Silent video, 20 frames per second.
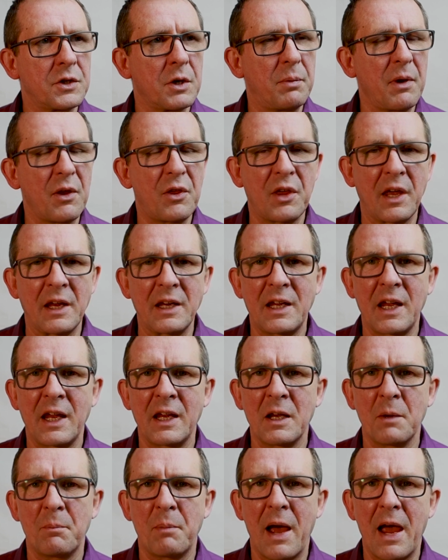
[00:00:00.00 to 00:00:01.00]
be
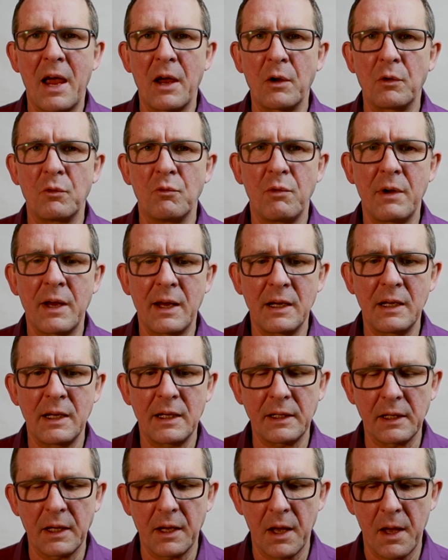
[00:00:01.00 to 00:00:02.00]
thinking about and
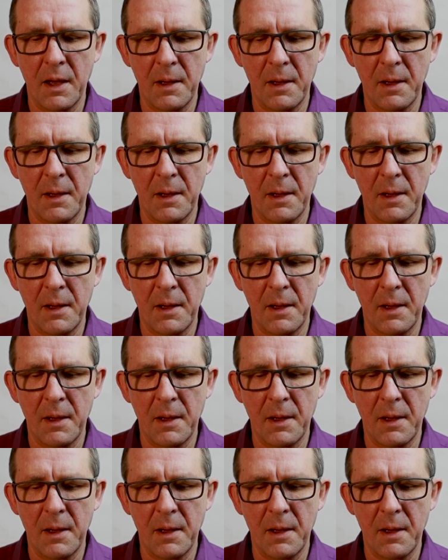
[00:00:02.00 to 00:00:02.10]
really